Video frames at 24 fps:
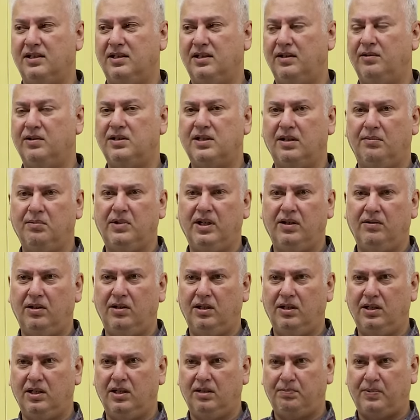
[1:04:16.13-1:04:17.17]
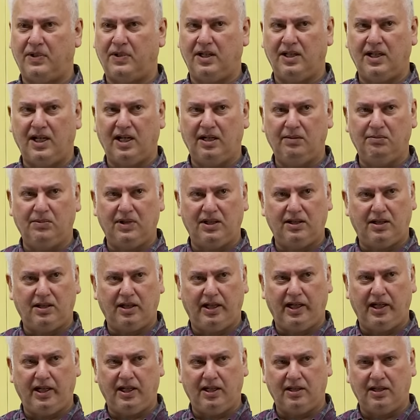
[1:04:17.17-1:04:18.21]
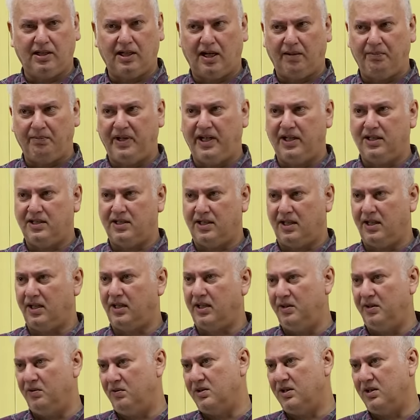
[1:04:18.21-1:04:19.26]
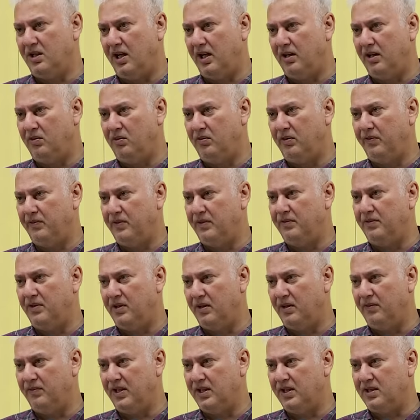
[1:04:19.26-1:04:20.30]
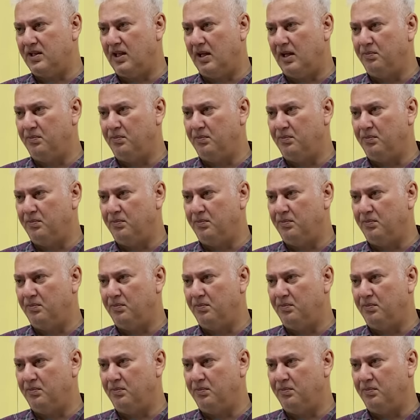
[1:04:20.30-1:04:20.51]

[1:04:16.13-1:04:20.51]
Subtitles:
There was something called the Pradhan Mantri Grameen Sadak Yojana. I don't know if you've heard of this.